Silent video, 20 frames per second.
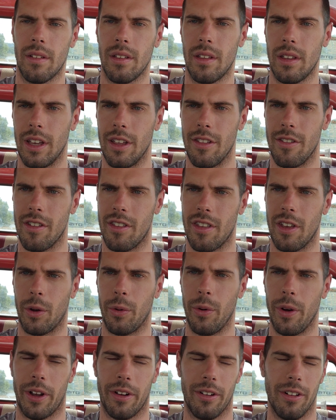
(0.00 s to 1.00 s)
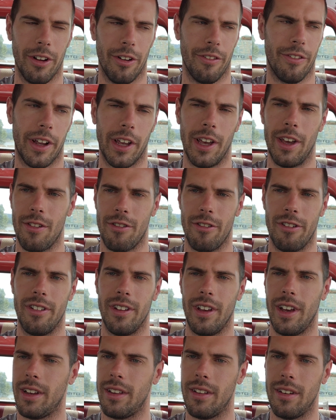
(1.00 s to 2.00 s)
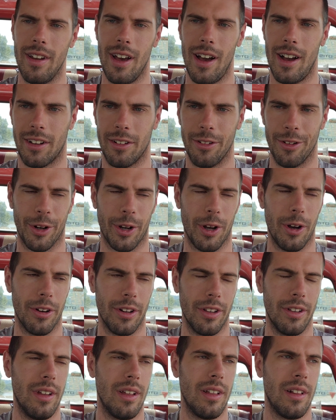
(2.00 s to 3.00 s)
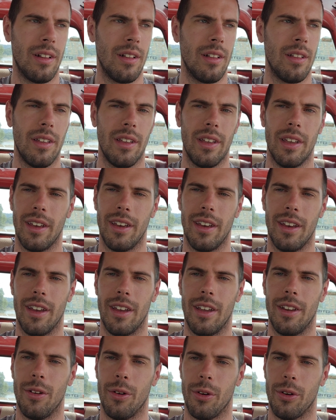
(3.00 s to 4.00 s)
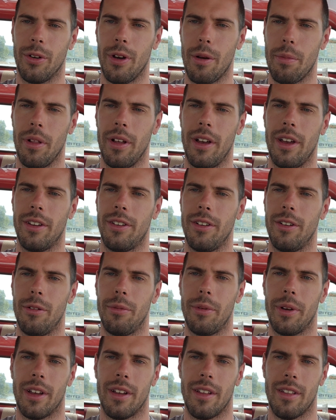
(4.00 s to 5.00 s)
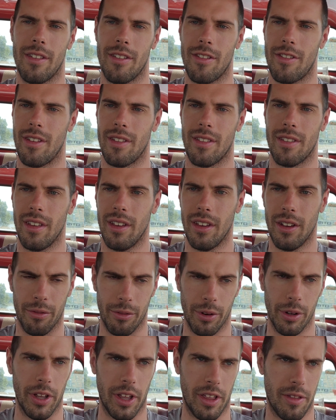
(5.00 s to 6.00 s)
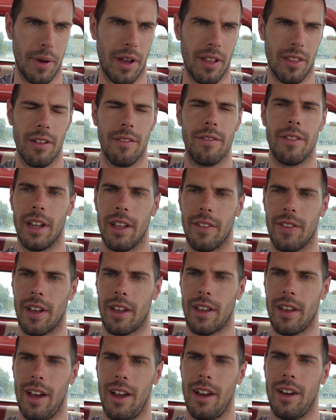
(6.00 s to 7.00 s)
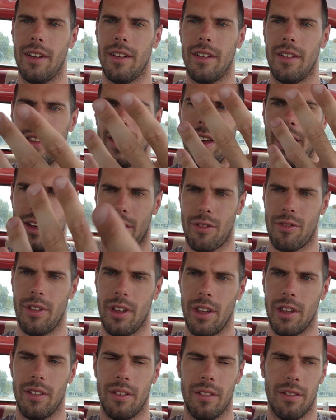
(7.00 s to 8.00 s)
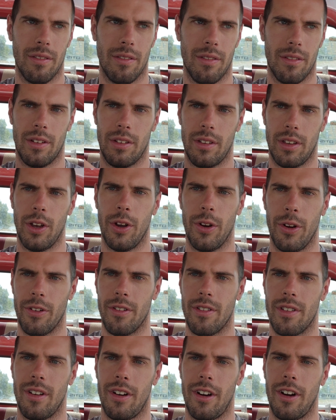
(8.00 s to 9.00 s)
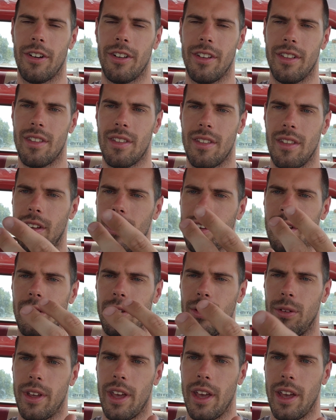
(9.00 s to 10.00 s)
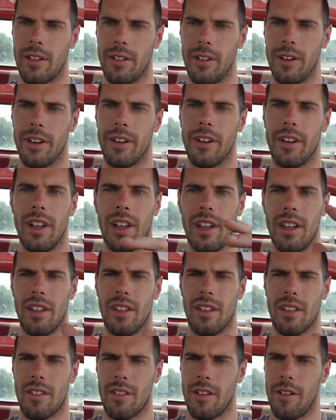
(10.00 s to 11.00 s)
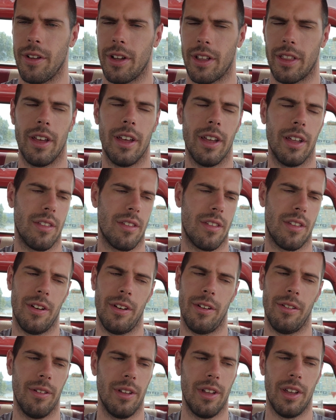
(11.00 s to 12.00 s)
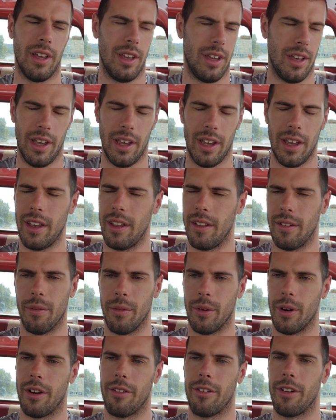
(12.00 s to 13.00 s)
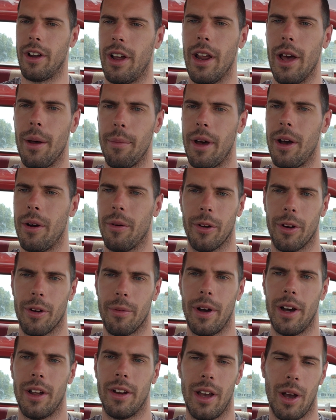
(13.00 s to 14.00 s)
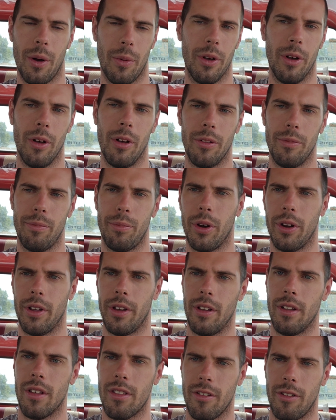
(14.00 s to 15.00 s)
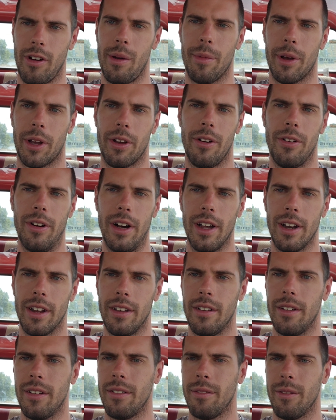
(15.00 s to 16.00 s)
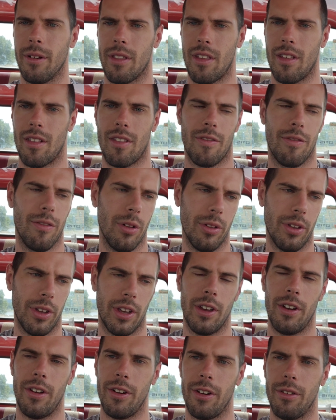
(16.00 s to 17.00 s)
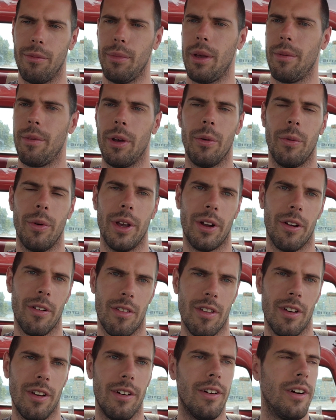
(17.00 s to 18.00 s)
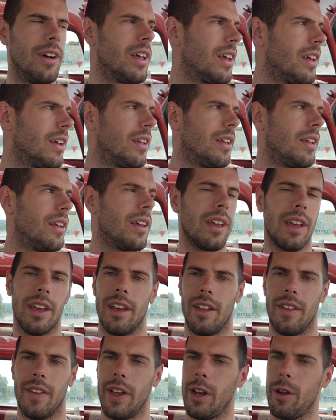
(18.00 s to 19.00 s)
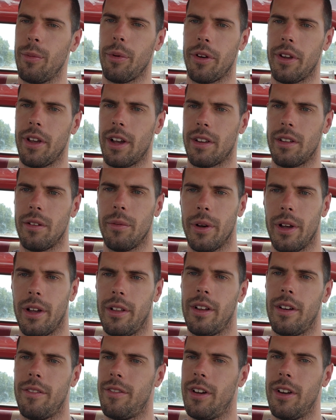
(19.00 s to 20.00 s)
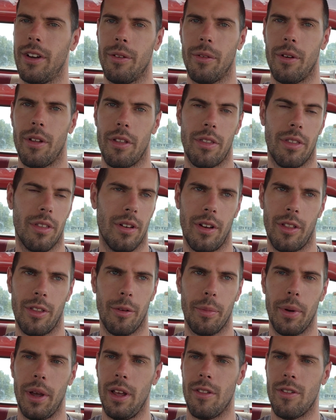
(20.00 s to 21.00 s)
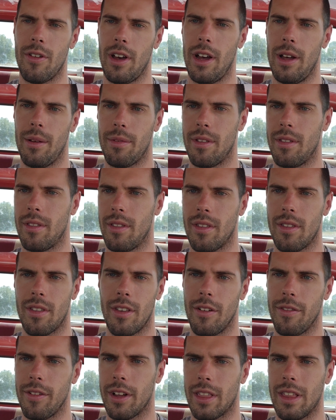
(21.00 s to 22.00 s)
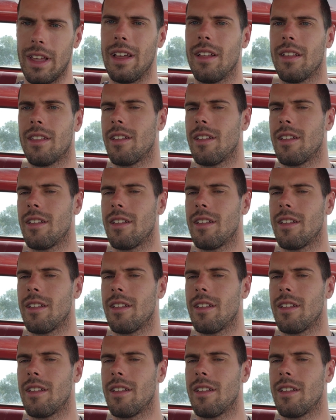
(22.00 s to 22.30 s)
And just a quick clarification, I did not clear coat it, and nor do I plan to, because it's just really expensive to get the kind that actually cures and hardens, the 2K clear, stuff like that. So whatever, I'm not worried about it. I will put a ceramic coat on it once it's fully cured, maybe a week or so, and that'll protect it well. I've done it with other paint jobs and stuff like that.